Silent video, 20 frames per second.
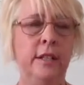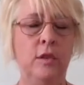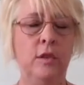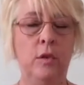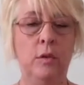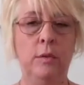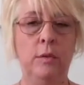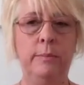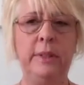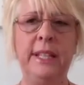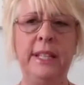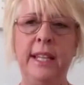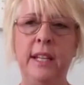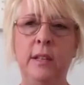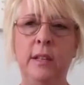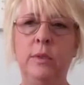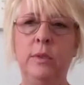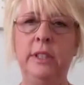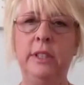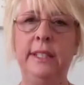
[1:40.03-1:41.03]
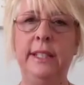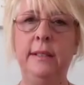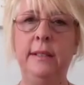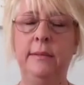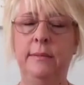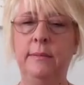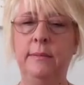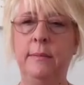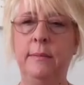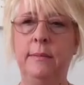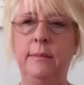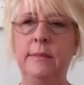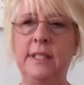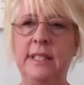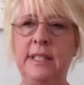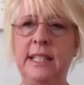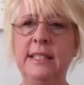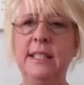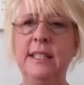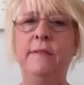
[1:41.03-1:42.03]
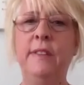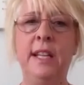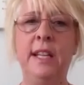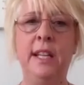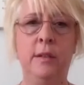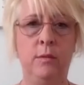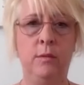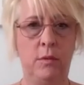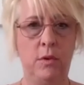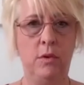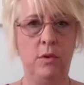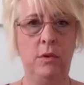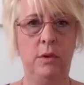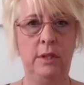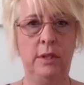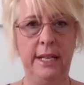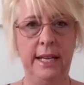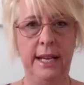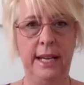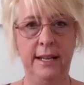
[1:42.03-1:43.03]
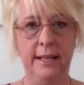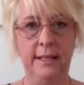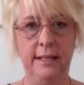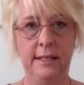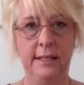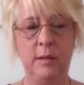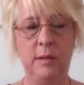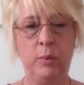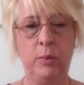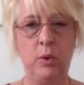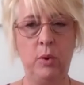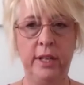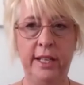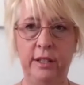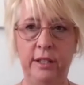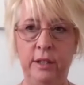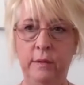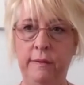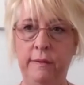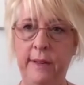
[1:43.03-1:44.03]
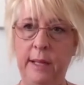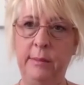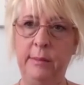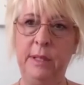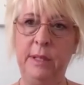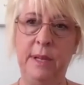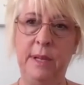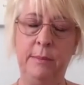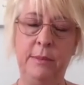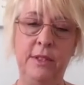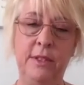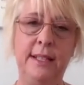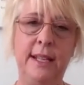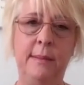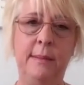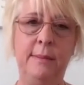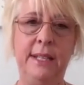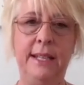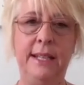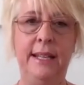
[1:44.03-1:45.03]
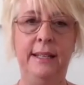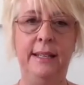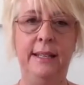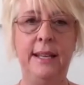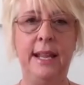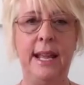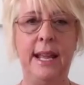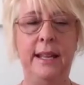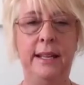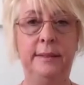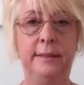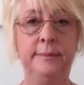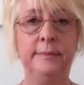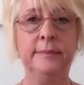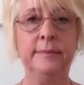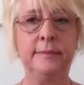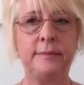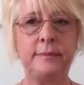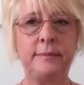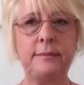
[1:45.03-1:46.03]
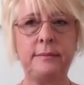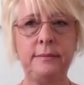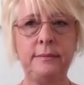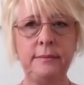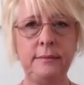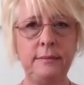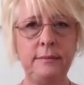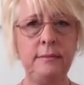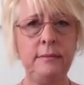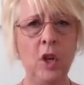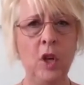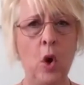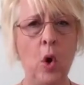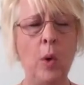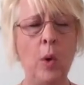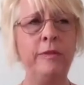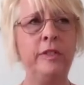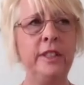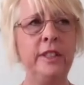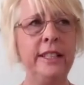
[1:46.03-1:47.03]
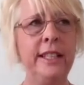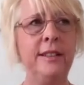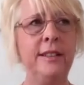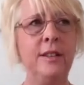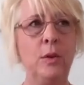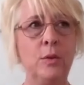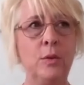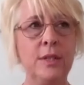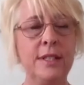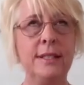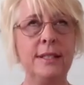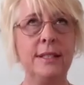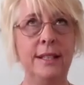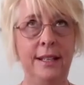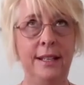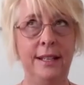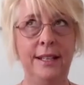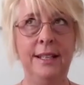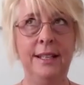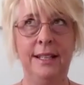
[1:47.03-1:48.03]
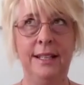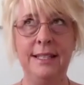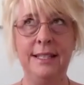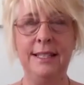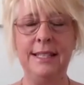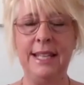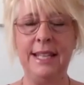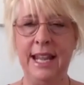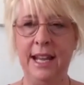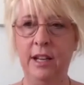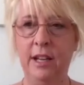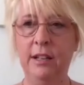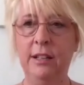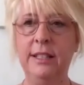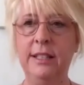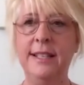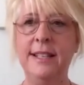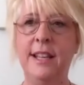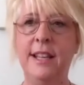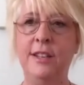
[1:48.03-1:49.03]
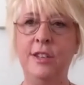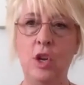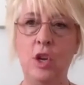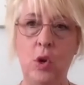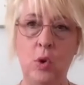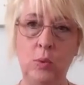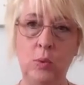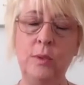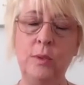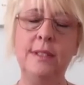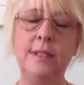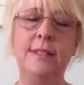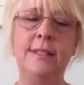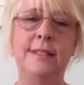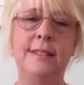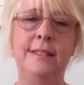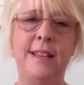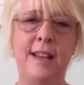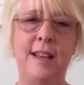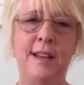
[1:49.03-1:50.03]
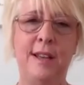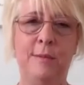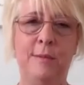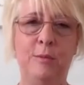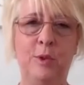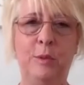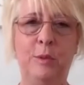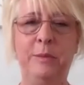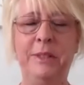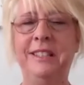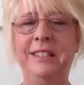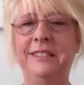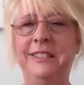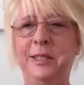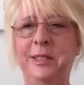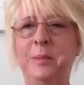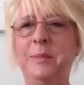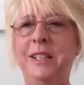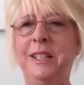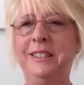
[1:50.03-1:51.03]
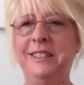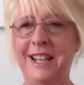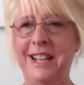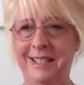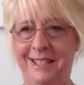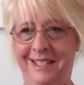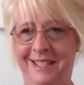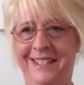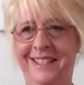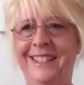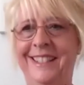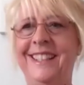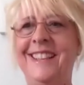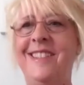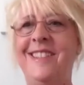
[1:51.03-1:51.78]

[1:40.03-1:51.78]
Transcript: you know, play a really significant role in supporting new family members coming in and hopefully those scared and unknowns um, will be a little bit less